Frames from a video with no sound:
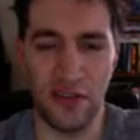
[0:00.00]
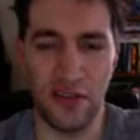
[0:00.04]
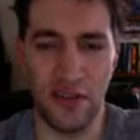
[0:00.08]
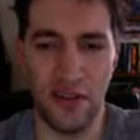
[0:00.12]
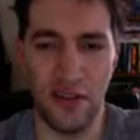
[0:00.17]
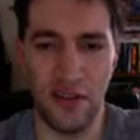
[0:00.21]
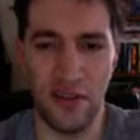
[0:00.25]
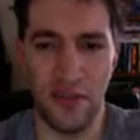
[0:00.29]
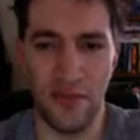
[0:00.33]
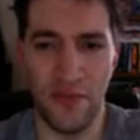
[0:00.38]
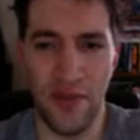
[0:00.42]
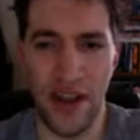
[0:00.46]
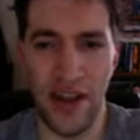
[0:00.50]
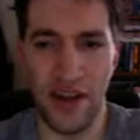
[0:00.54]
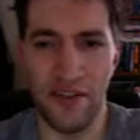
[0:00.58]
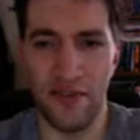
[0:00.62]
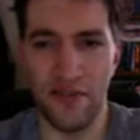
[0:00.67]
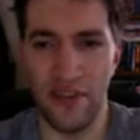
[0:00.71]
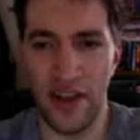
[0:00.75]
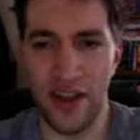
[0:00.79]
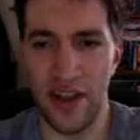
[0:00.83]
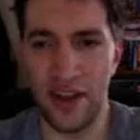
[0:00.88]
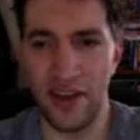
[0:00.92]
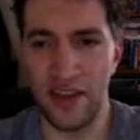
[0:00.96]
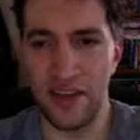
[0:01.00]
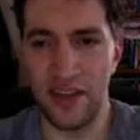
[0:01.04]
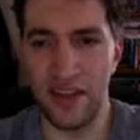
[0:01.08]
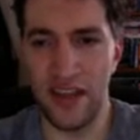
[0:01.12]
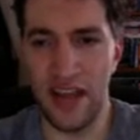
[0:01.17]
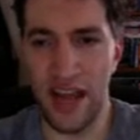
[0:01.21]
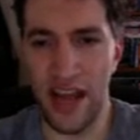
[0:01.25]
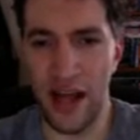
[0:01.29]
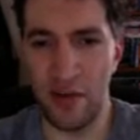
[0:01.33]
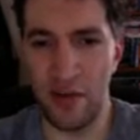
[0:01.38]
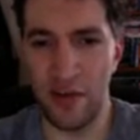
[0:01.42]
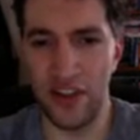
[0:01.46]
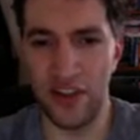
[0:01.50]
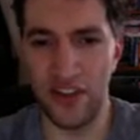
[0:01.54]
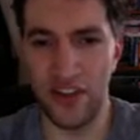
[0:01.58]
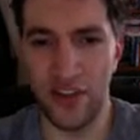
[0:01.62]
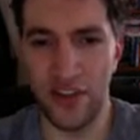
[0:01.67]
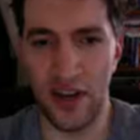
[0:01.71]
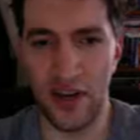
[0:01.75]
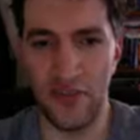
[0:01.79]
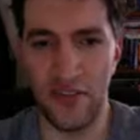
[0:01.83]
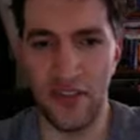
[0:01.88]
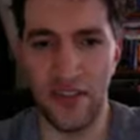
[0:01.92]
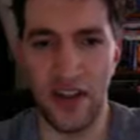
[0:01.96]
The main event, the Alley
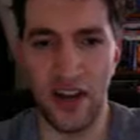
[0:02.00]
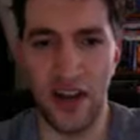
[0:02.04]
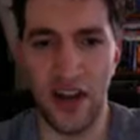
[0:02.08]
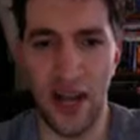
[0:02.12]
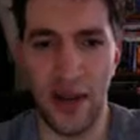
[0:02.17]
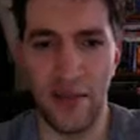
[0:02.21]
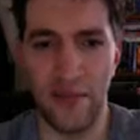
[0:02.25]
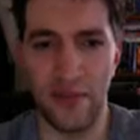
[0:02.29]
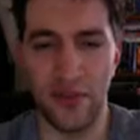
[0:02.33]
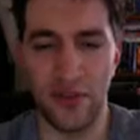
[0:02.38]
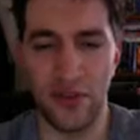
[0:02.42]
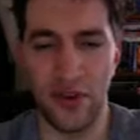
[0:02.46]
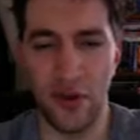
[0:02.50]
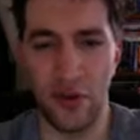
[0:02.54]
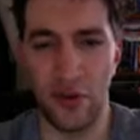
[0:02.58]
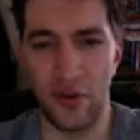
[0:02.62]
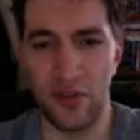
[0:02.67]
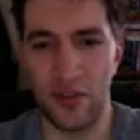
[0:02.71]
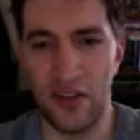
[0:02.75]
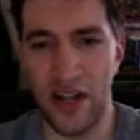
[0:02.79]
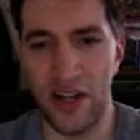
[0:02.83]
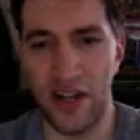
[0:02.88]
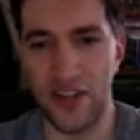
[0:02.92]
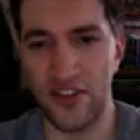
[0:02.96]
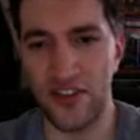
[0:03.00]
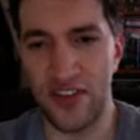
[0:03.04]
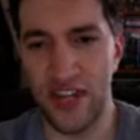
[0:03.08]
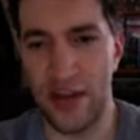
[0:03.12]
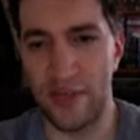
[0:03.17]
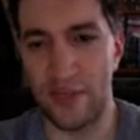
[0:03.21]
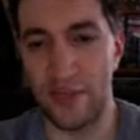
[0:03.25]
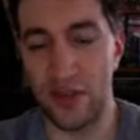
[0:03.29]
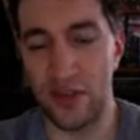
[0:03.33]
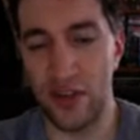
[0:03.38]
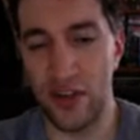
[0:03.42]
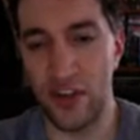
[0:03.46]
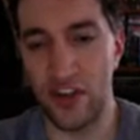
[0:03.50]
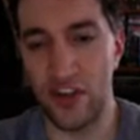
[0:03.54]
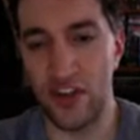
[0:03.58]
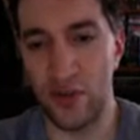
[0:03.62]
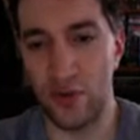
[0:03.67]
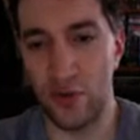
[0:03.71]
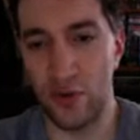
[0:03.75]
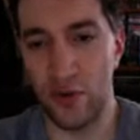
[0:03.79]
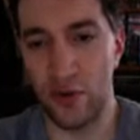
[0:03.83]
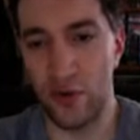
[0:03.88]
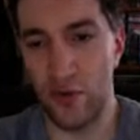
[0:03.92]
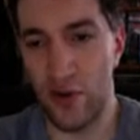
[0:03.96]
stuff, and the hype for total Nonstop
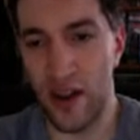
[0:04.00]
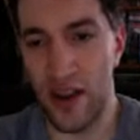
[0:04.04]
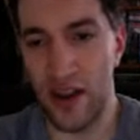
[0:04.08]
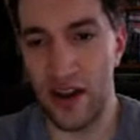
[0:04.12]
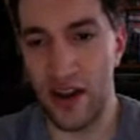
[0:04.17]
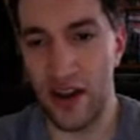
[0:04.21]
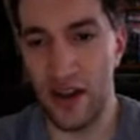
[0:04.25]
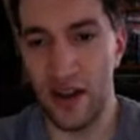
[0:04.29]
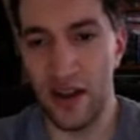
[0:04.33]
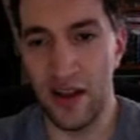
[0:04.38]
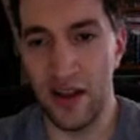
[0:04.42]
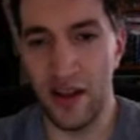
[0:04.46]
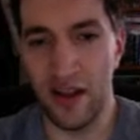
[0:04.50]
Deletion were great.